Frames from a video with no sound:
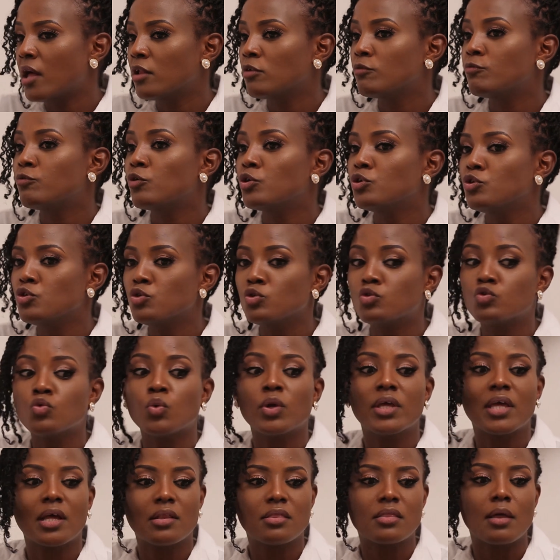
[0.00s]
So
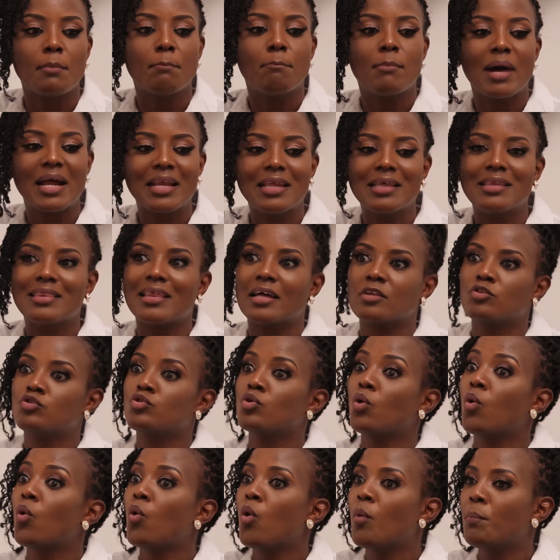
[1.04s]
save up. The
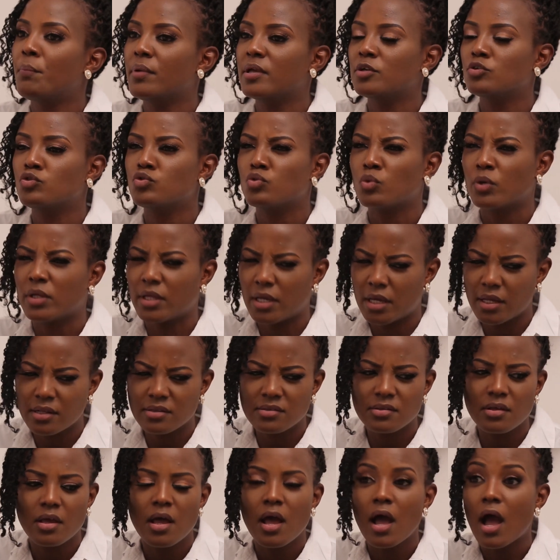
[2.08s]
second thing that I would say
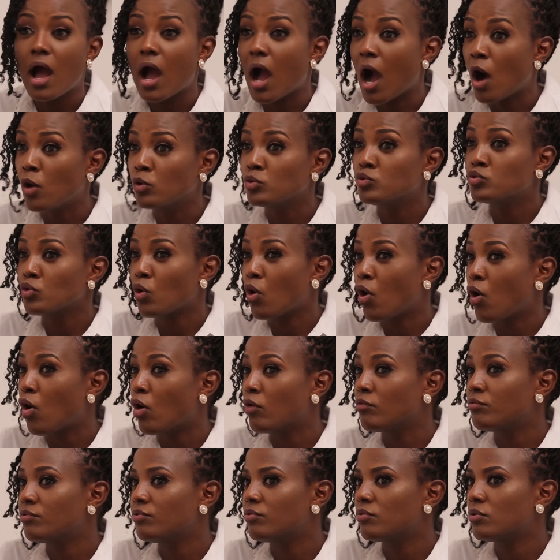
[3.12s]
is start to
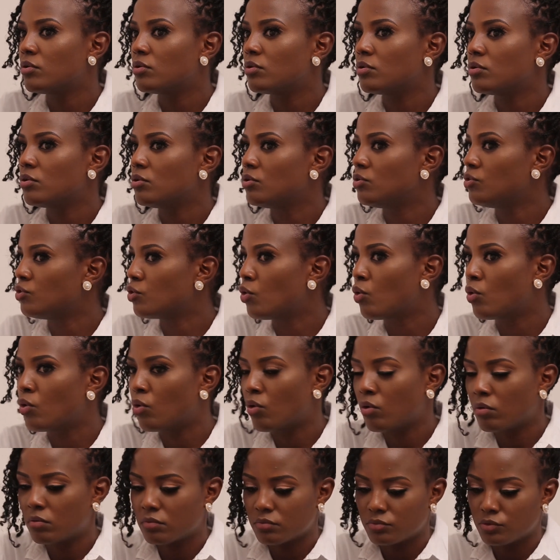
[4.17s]
see your current job
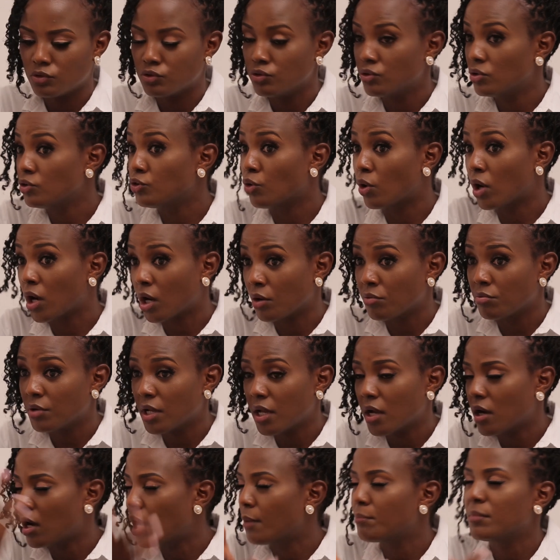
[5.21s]
as
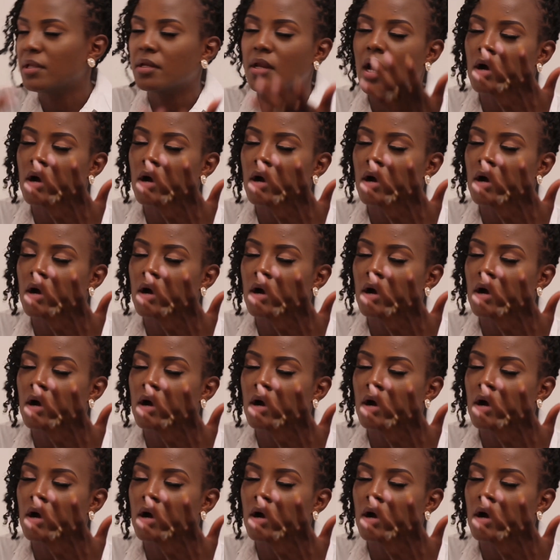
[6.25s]
entrepreneurship,